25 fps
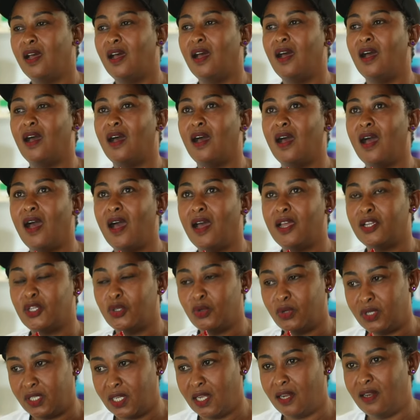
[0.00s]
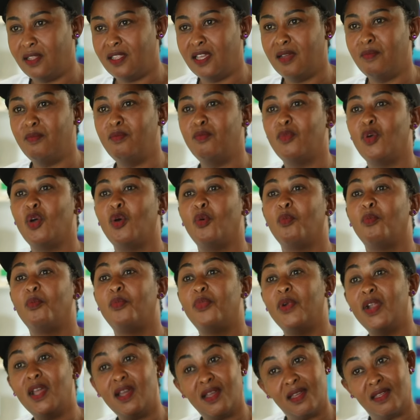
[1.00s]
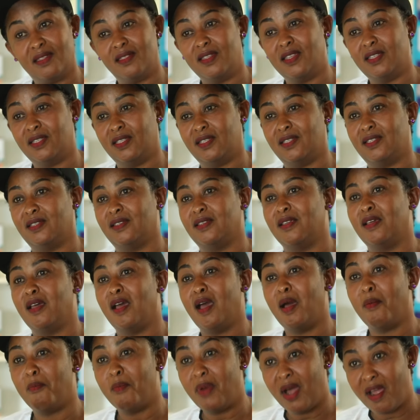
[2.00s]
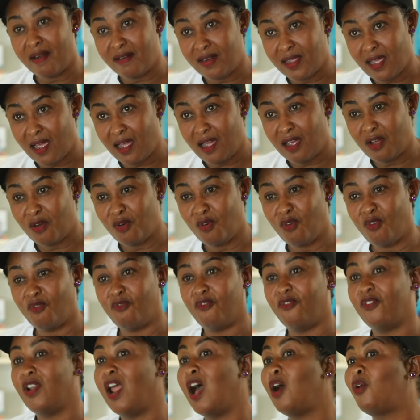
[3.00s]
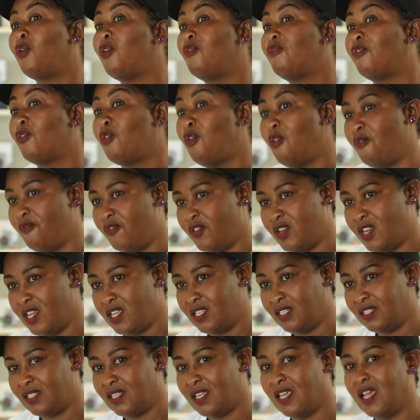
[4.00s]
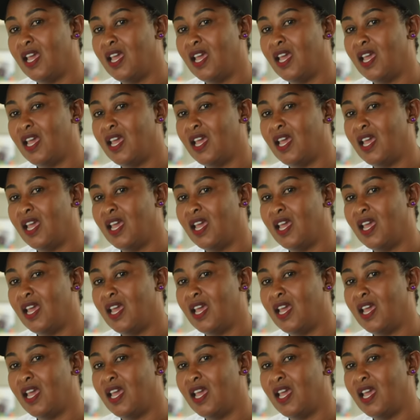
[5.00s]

I should tell them, break this barrier of lack of confidence.